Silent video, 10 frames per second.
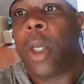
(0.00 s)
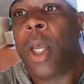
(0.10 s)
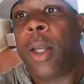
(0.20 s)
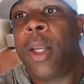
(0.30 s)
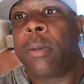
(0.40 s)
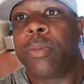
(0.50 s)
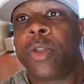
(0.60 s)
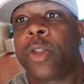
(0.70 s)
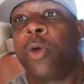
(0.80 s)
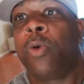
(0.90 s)
I am
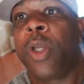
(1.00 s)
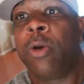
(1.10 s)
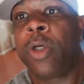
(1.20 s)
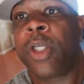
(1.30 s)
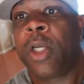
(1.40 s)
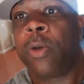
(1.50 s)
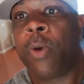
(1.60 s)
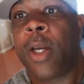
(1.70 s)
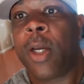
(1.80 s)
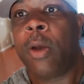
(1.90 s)
so irritated
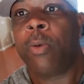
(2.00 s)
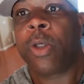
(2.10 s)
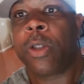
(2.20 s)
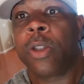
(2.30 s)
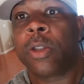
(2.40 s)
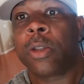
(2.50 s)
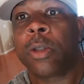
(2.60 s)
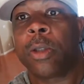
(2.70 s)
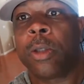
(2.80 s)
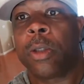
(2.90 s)
right now with
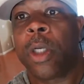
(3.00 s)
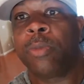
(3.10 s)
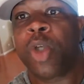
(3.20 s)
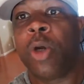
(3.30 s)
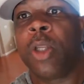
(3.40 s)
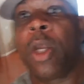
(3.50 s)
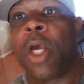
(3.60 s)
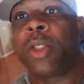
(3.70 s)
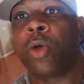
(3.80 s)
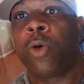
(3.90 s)
this. I'm sorry, you
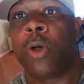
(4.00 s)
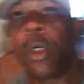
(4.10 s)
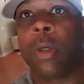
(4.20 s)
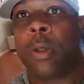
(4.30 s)
guys. Hold on.